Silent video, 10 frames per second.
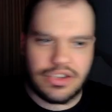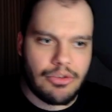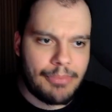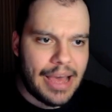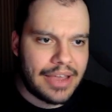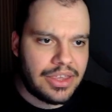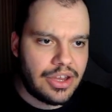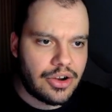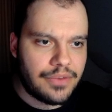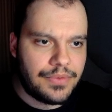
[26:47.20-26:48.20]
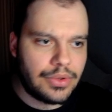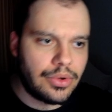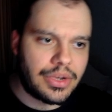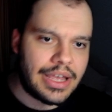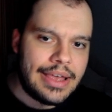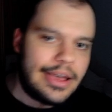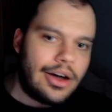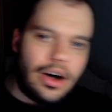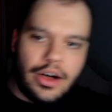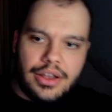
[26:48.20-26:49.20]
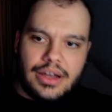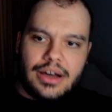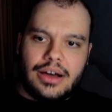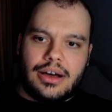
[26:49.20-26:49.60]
go back here. If you look on